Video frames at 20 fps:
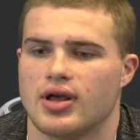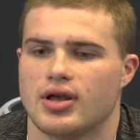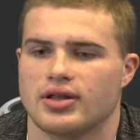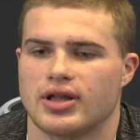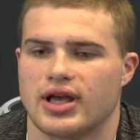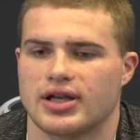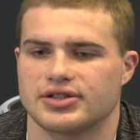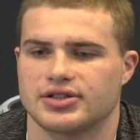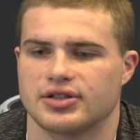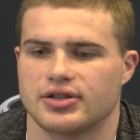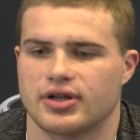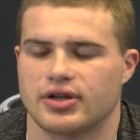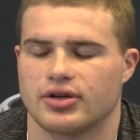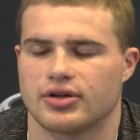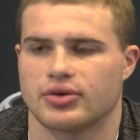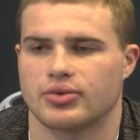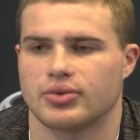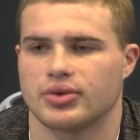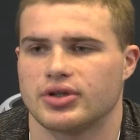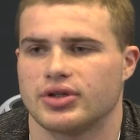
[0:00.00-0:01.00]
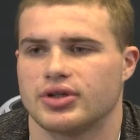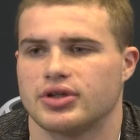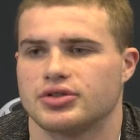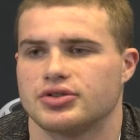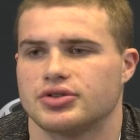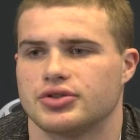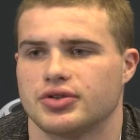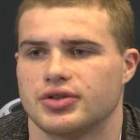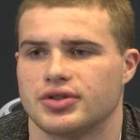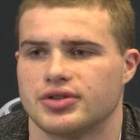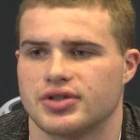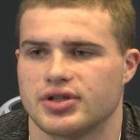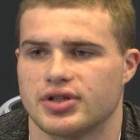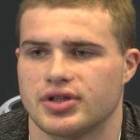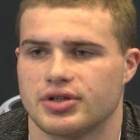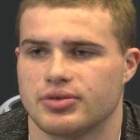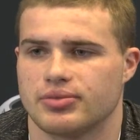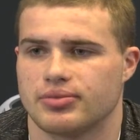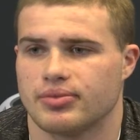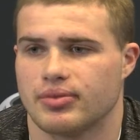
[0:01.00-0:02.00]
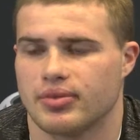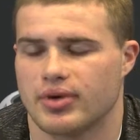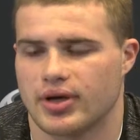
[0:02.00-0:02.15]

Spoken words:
Last year they were a really good shooting team.